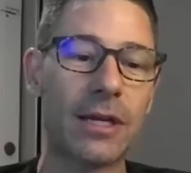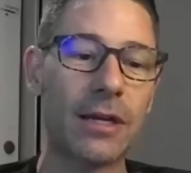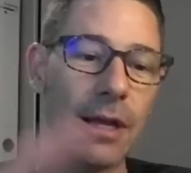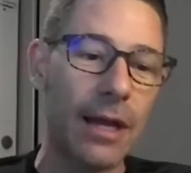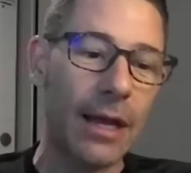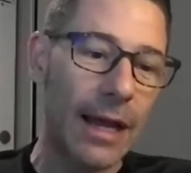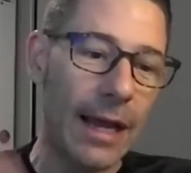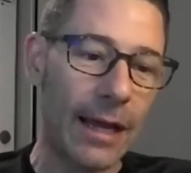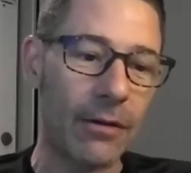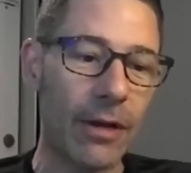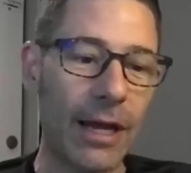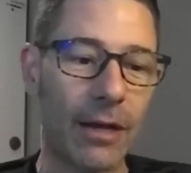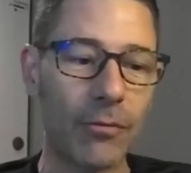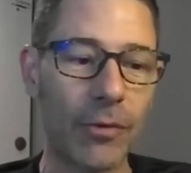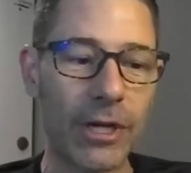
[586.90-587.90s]

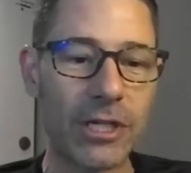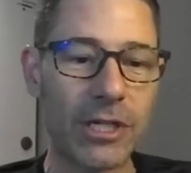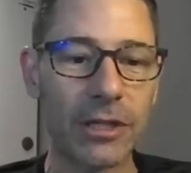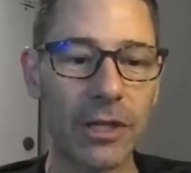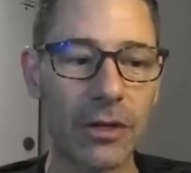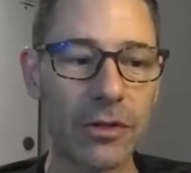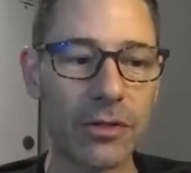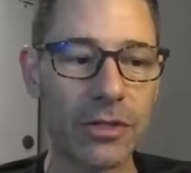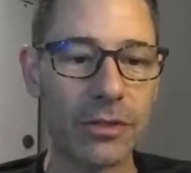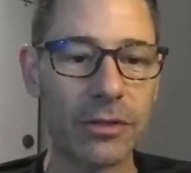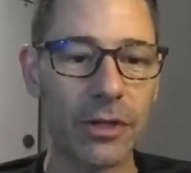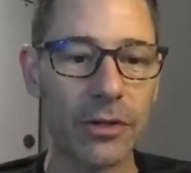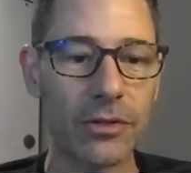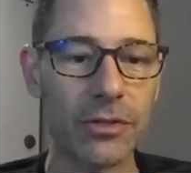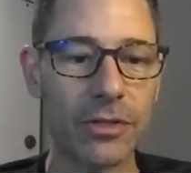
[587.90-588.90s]
and reaching
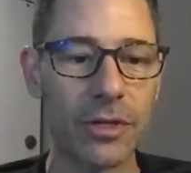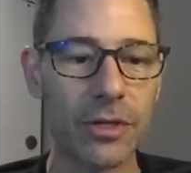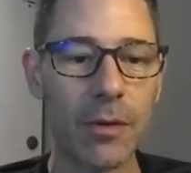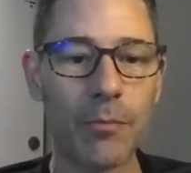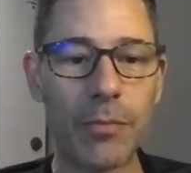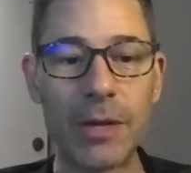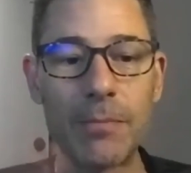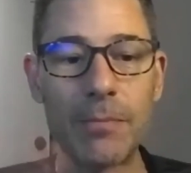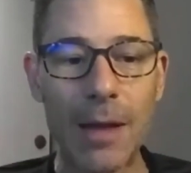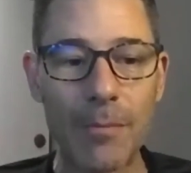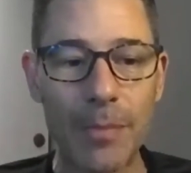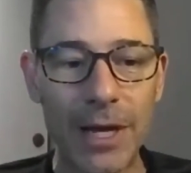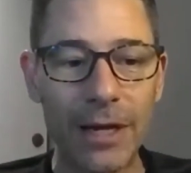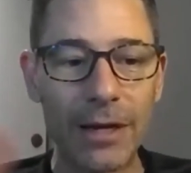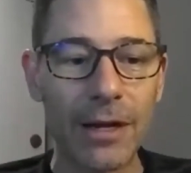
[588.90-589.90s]
those bit by
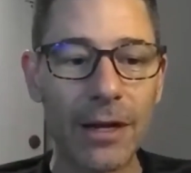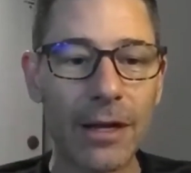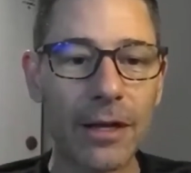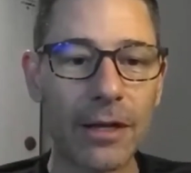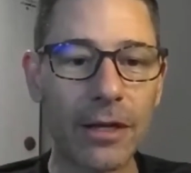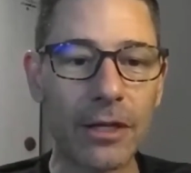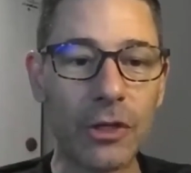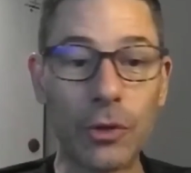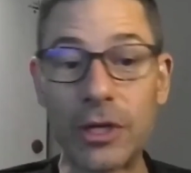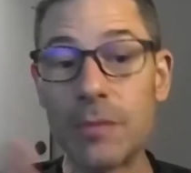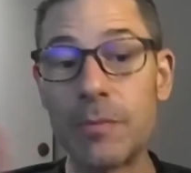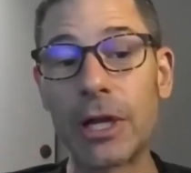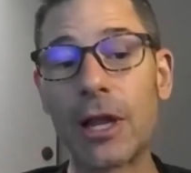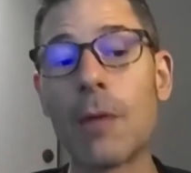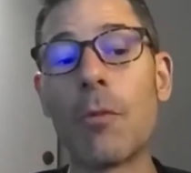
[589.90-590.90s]
bit, you
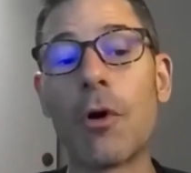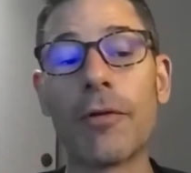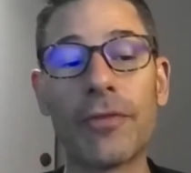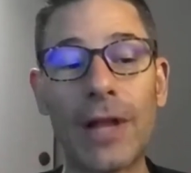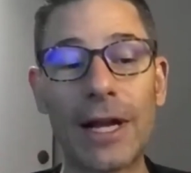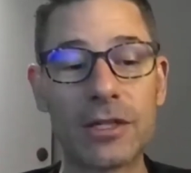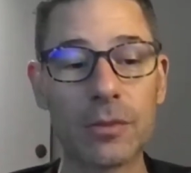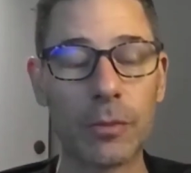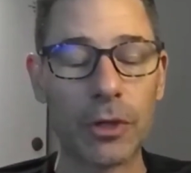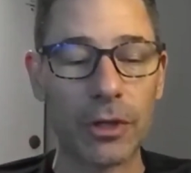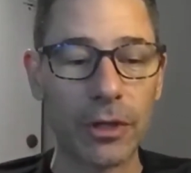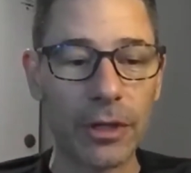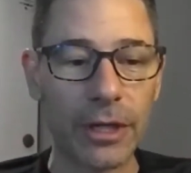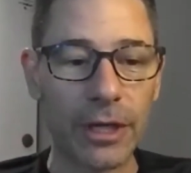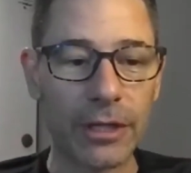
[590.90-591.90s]
can be a lot more
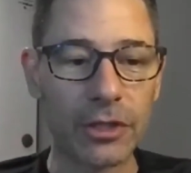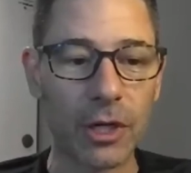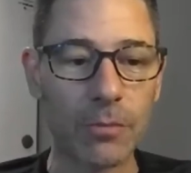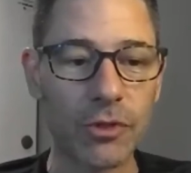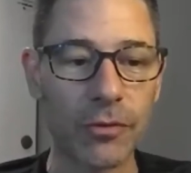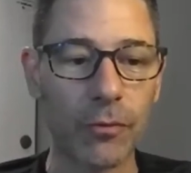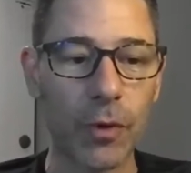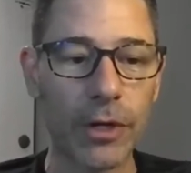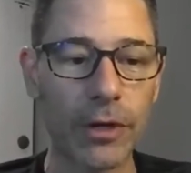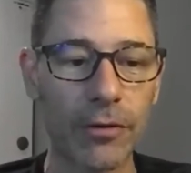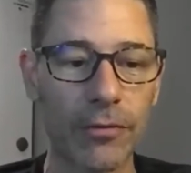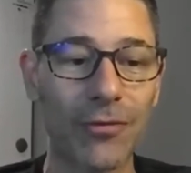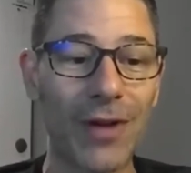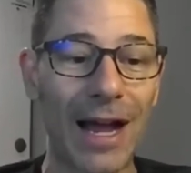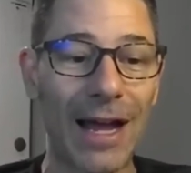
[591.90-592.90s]
flexible in terms of what your
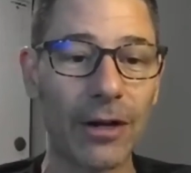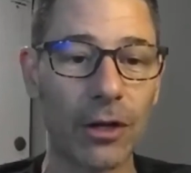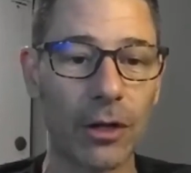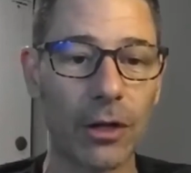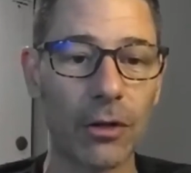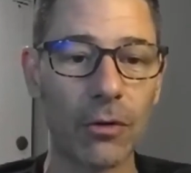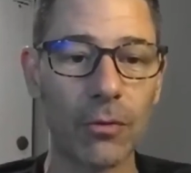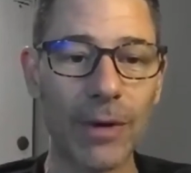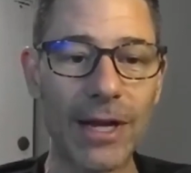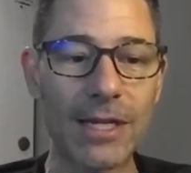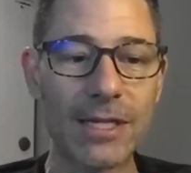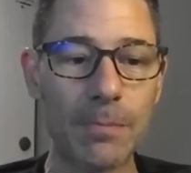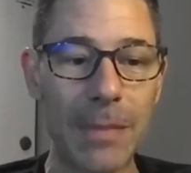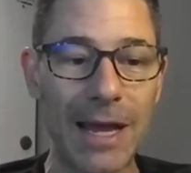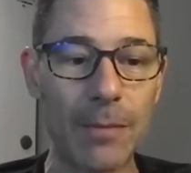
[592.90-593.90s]
final
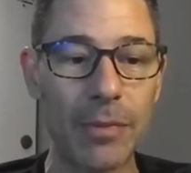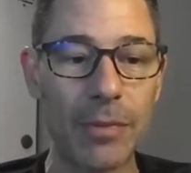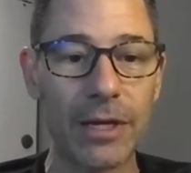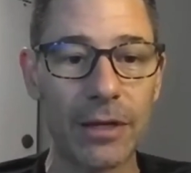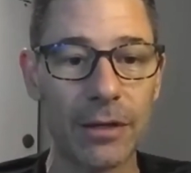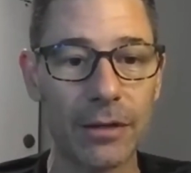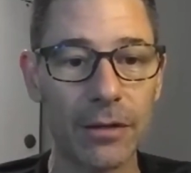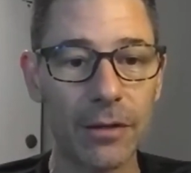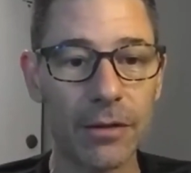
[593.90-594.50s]
race may be.